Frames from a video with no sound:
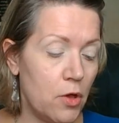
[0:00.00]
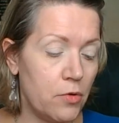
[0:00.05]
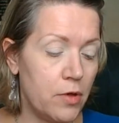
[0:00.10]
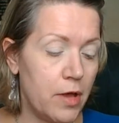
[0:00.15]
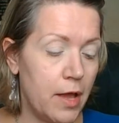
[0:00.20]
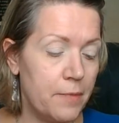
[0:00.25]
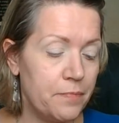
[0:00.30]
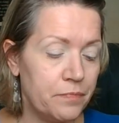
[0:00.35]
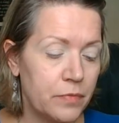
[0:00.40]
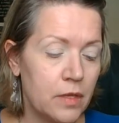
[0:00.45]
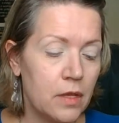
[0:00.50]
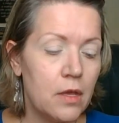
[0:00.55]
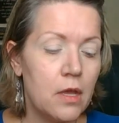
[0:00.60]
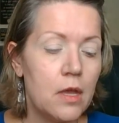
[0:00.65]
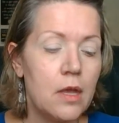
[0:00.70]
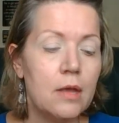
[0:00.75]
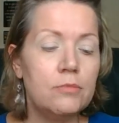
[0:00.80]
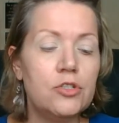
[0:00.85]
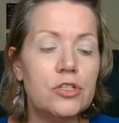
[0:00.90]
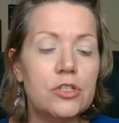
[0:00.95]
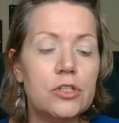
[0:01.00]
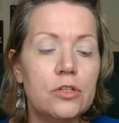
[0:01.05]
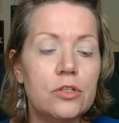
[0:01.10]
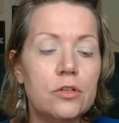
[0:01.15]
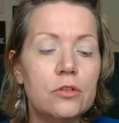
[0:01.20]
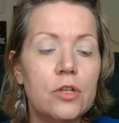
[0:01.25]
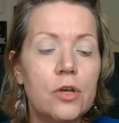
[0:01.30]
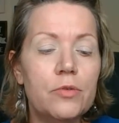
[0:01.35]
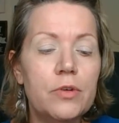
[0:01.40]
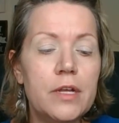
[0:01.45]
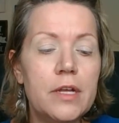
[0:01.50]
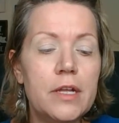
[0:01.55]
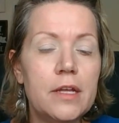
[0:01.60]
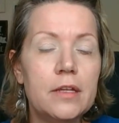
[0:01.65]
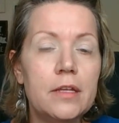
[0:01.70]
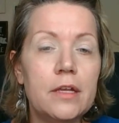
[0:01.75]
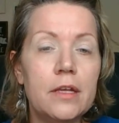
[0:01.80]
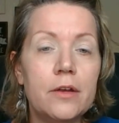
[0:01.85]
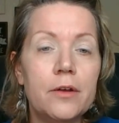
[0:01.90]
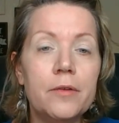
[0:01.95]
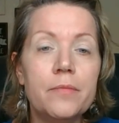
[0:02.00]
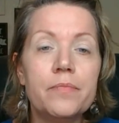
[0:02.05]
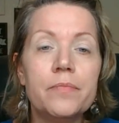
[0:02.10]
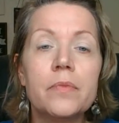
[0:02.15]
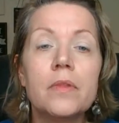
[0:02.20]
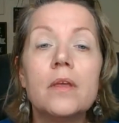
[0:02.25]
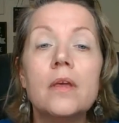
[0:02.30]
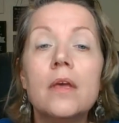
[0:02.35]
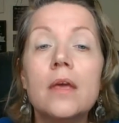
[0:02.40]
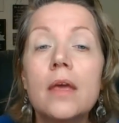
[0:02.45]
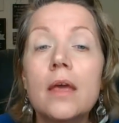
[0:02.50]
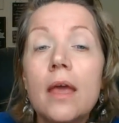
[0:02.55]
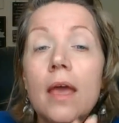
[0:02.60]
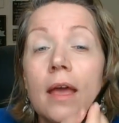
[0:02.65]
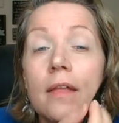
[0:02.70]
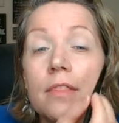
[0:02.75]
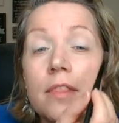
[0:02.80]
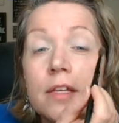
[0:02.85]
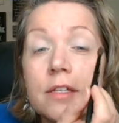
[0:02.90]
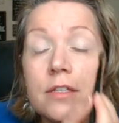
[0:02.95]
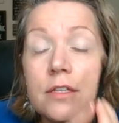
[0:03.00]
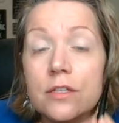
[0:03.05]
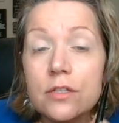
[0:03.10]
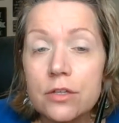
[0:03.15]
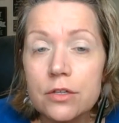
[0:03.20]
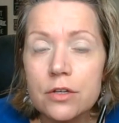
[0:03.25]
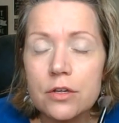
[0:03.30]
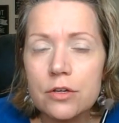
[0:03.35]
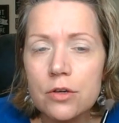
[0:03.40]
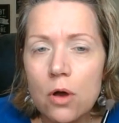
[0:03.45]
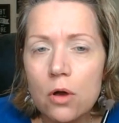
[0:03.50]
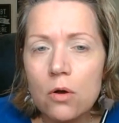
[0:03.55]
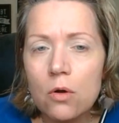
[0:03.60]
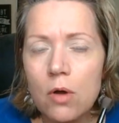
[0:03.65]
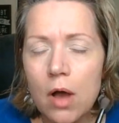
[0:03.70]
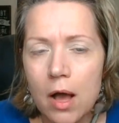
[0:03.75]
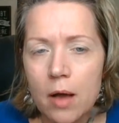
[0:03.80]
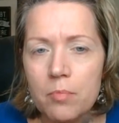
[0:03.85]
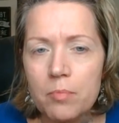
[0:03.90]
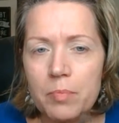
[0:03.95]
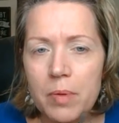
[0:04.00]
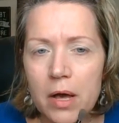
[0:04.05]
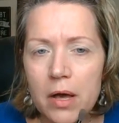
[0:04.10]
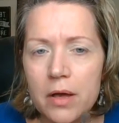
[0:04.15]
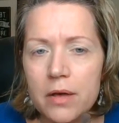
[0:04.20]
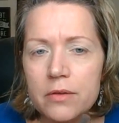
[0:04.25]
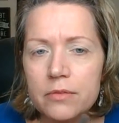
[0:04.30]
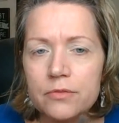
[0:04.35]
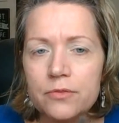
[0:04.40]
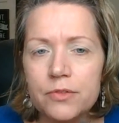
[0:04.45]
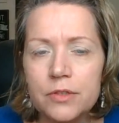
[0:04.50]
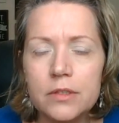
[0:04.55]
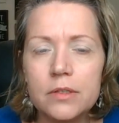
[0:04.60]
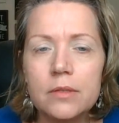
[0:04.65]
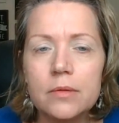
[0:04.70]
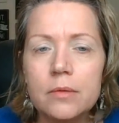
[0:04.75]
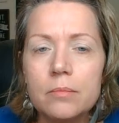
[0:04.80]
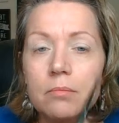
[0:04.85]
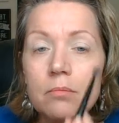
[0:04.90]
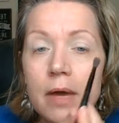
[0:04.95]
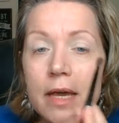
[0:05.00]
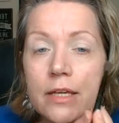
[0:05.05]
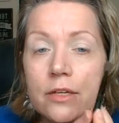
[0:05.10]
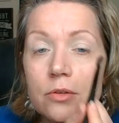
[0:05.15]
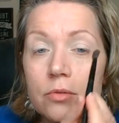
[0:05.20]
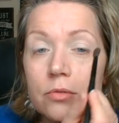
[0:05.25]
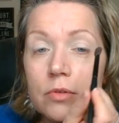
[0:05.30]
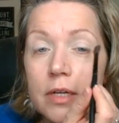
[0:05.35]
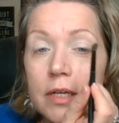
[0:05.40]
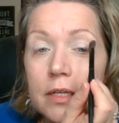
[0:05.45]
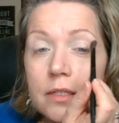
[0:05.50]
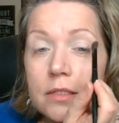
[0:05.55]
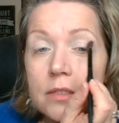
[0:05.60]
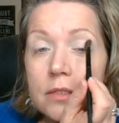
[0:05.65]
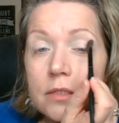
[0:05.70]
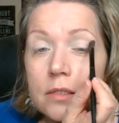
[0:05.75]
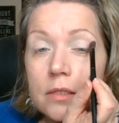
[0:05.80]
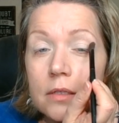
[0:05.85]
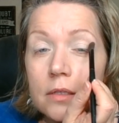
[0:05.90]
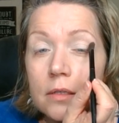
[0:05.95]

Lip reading: Okay, just going to load it in here, and this is going to go above my crease.